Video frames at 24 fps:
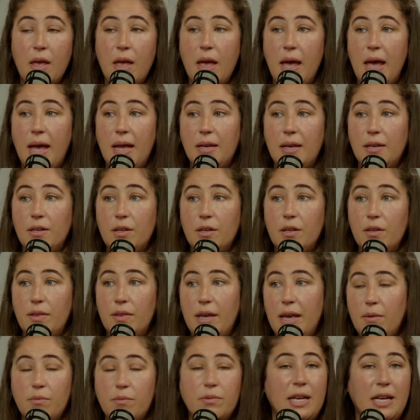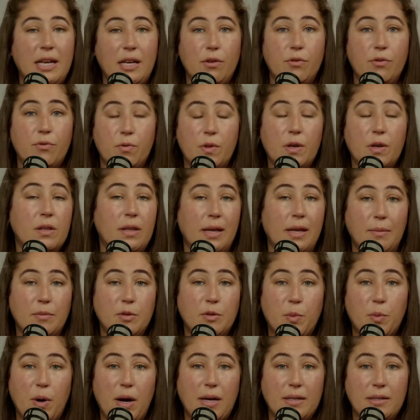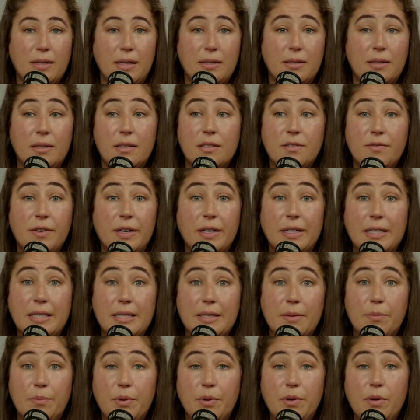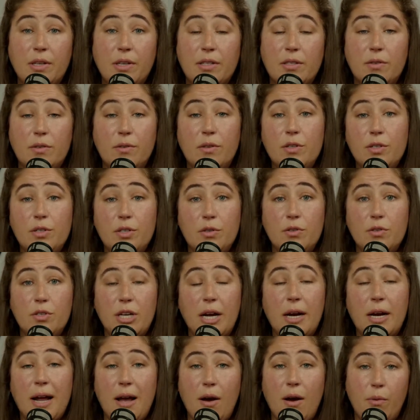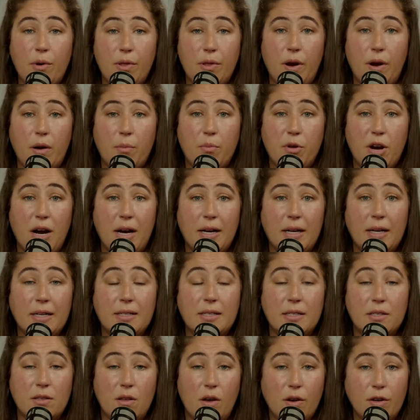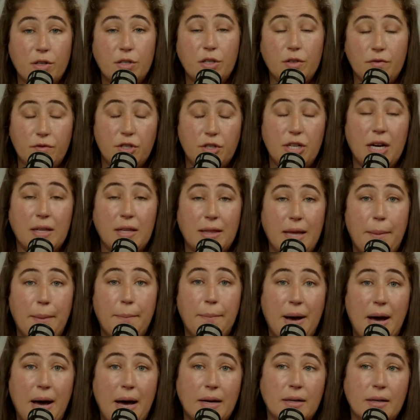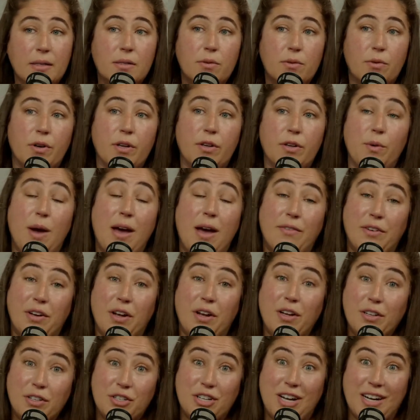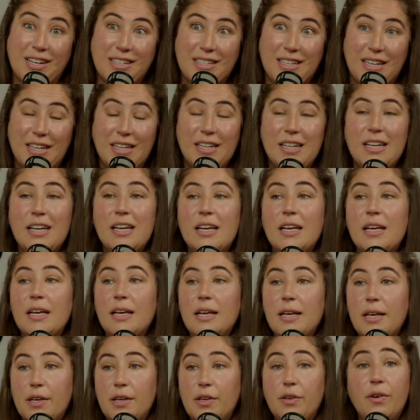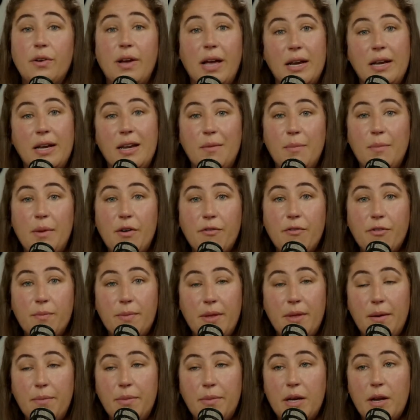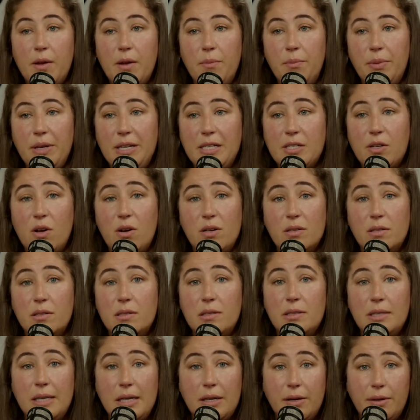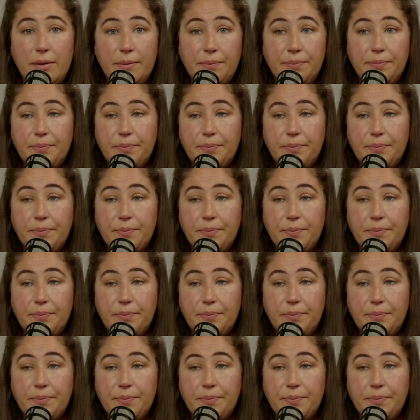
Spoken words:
and they take you through the claims process. And it's very simple. As soon as you check out with our products, as long as you've checked that box or you haven't unchecked it, you'll get an email from them. The company's called Seal,